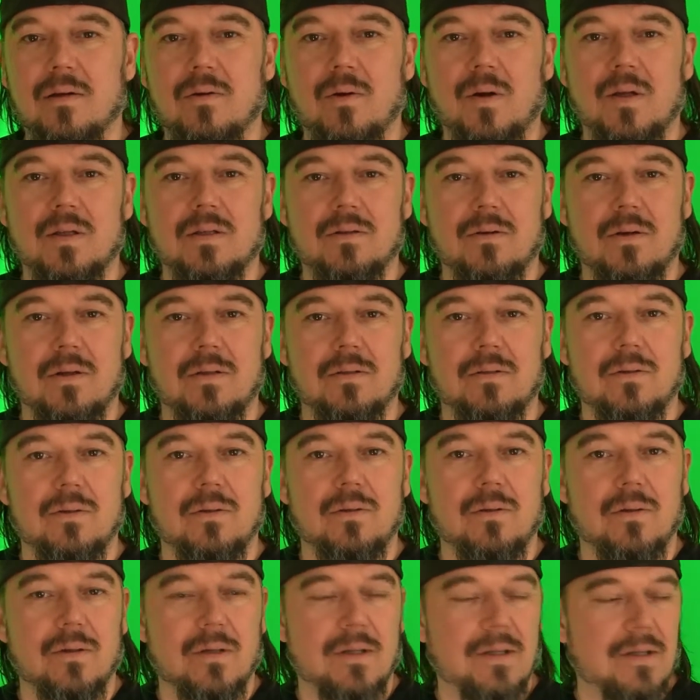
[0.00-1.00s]
green screen
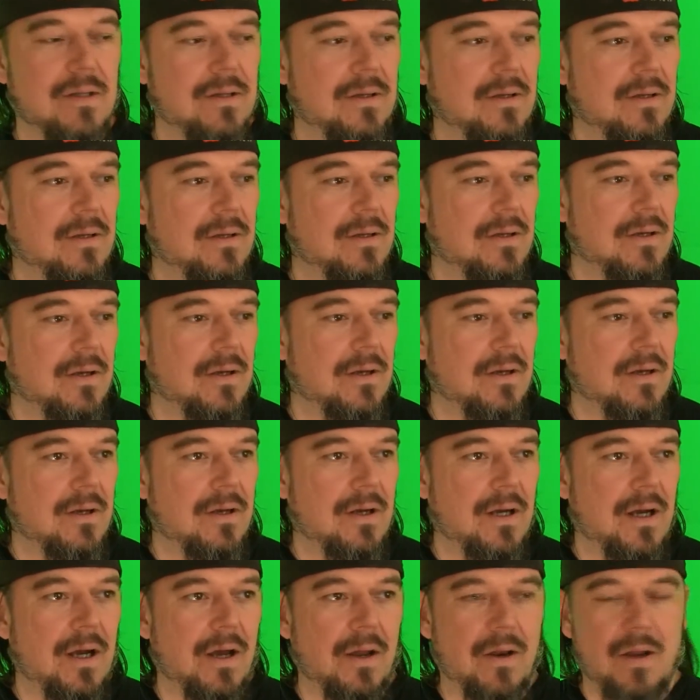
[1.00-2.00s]
too.
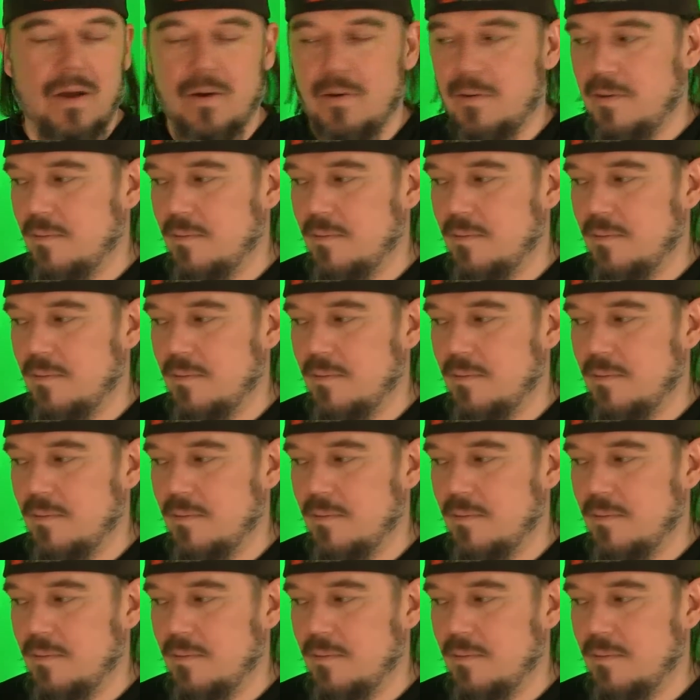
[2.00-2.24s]
And